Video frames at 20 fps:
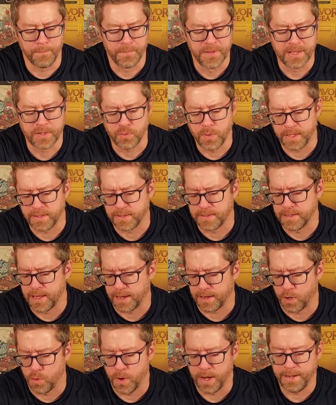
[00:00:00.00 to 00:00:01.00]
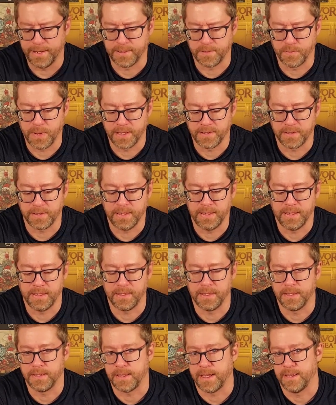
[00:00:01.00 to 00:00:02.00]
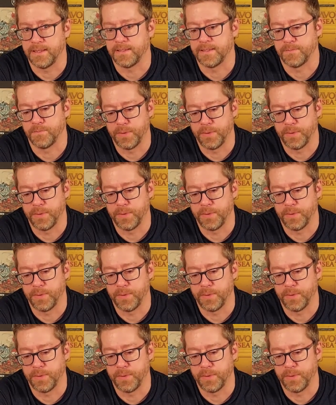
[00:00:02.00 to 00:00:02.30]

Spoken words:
This one's not quite as puzzly in the dice